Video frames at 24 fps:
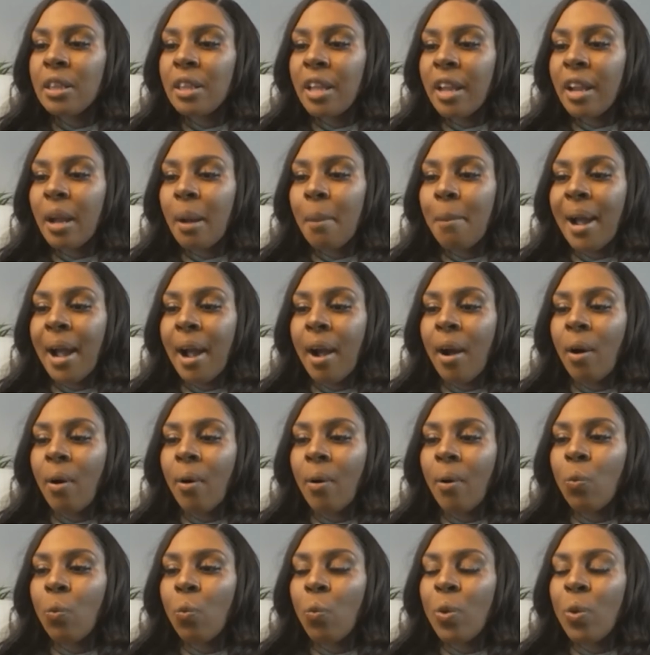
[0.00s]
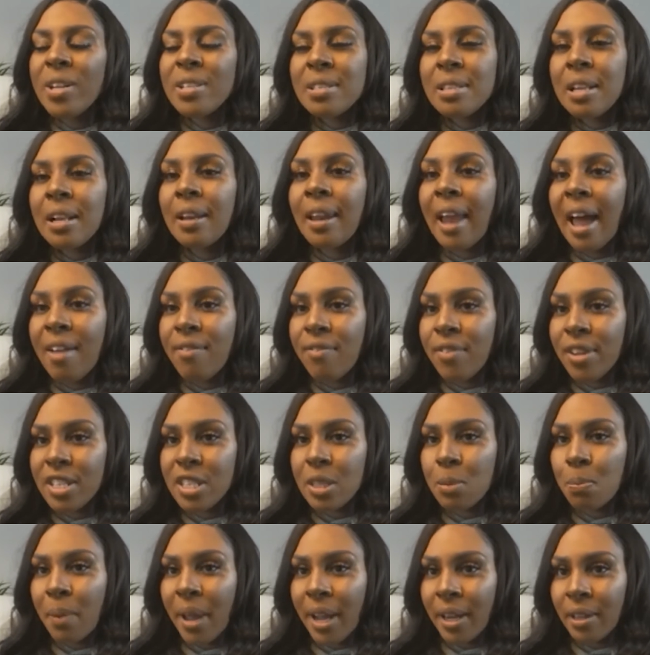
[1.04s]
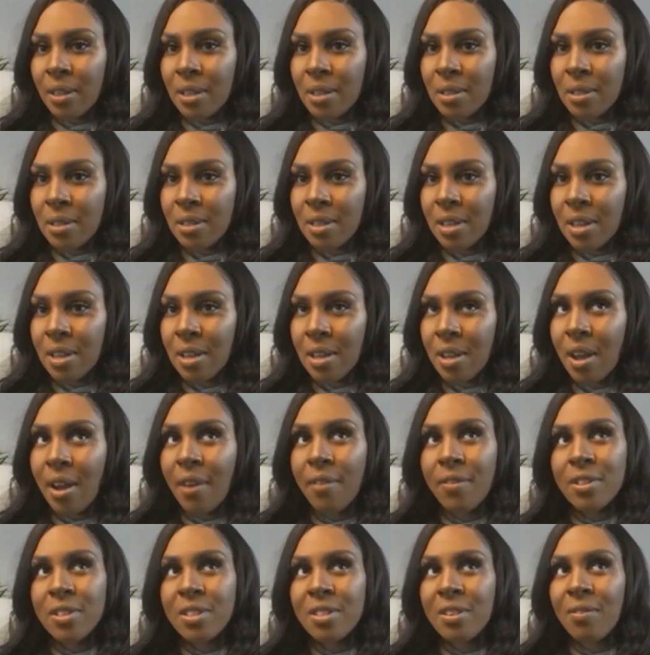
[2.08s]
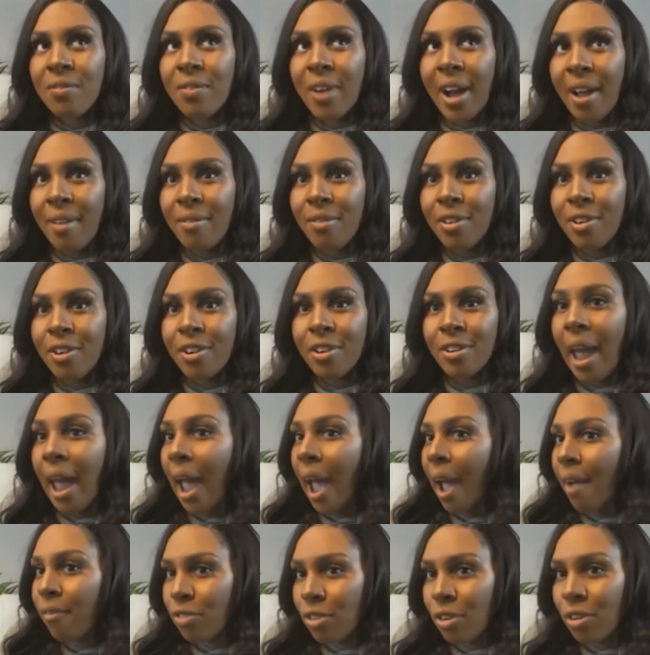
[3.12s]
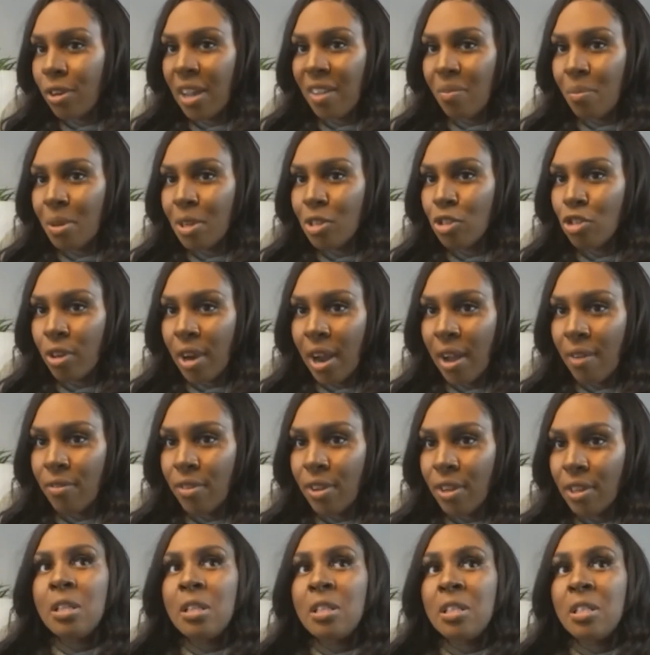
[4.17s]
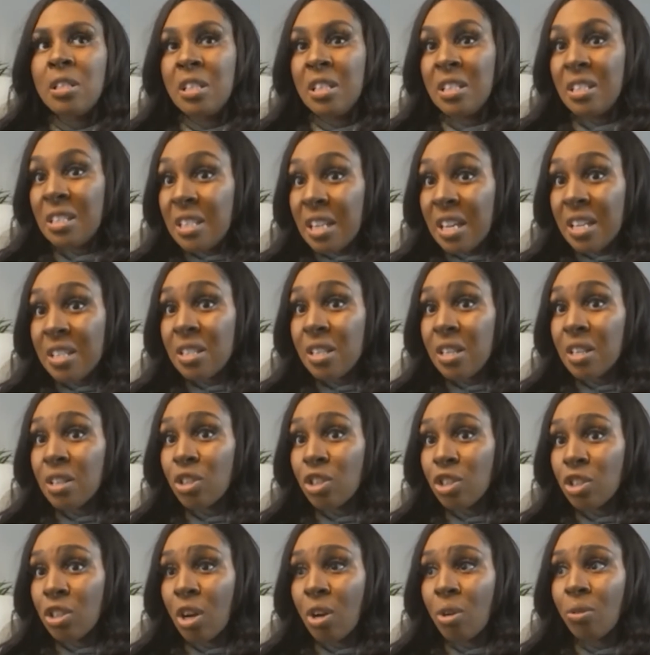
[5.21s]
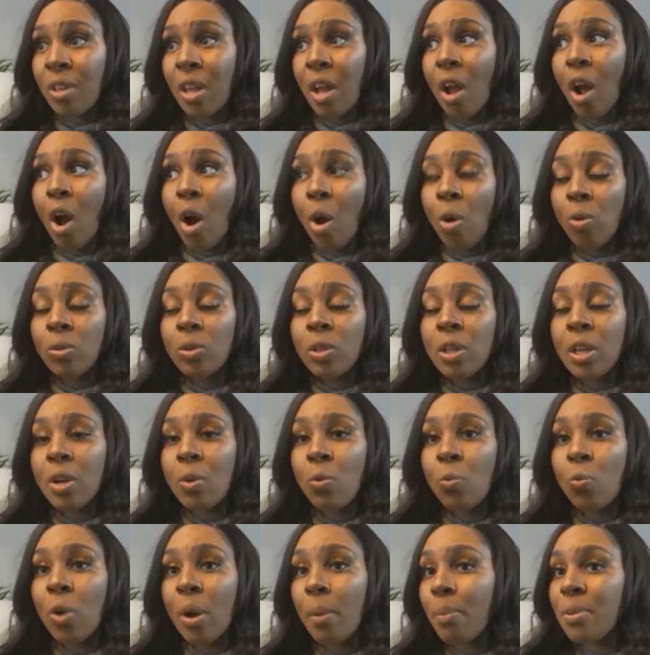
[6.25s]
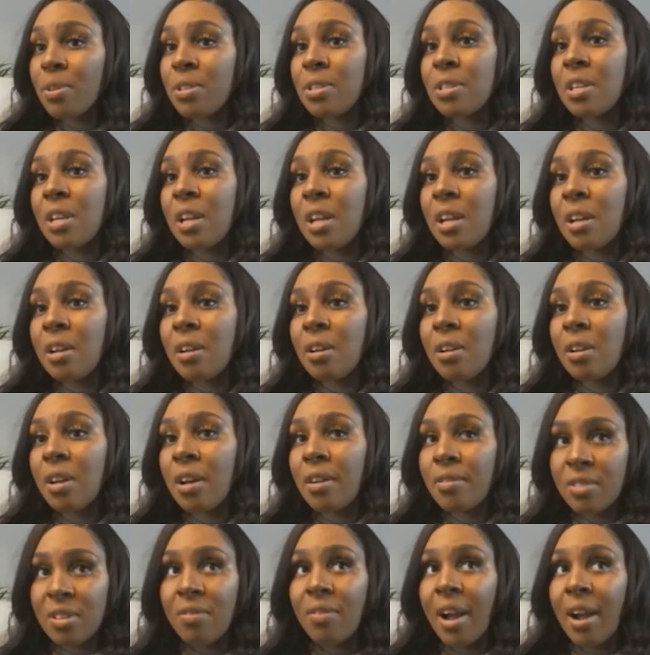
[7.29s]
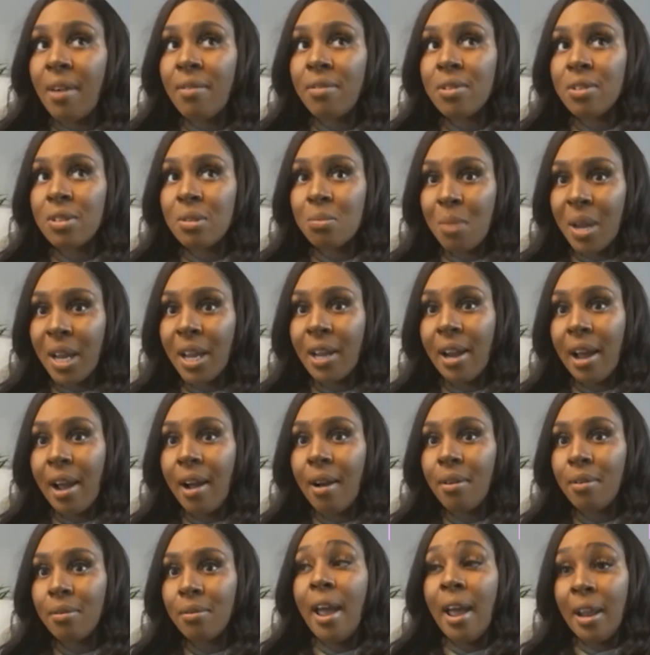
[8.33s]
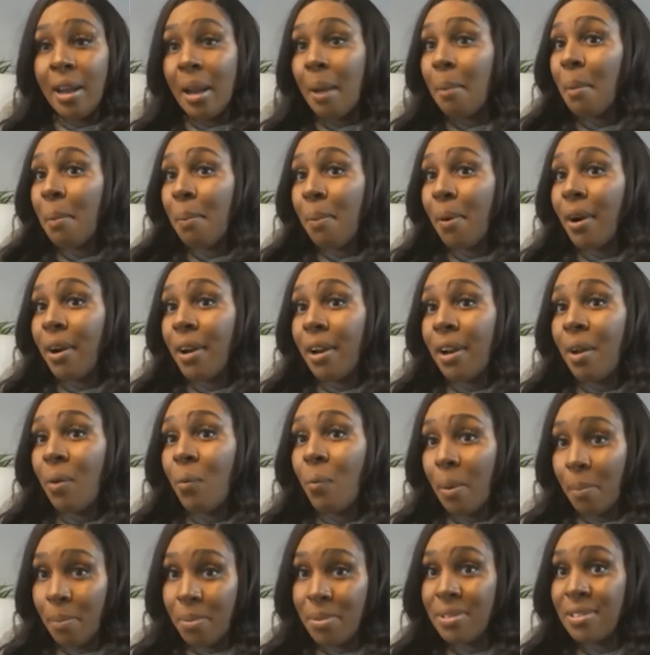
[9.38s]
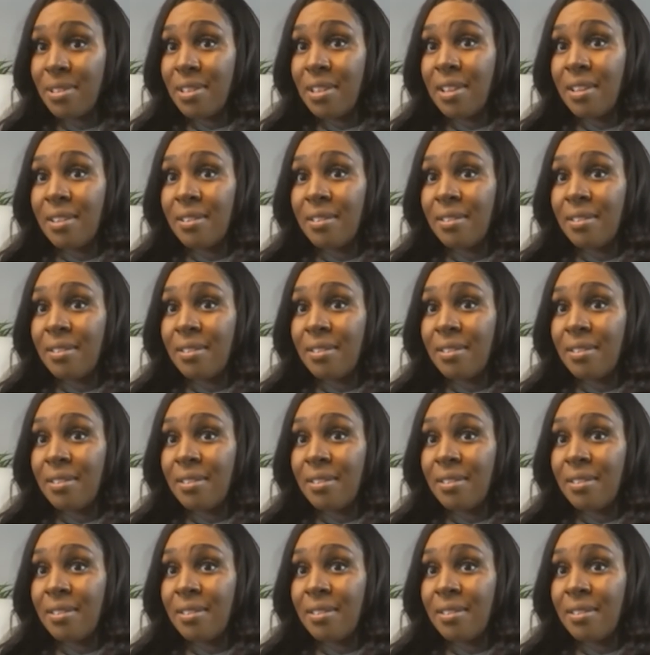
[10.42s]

think about what's the life expectancy of a survivor after they've been trafficked. Statistics show that only 1% of survivors make it out, and I'm a part of that 1%.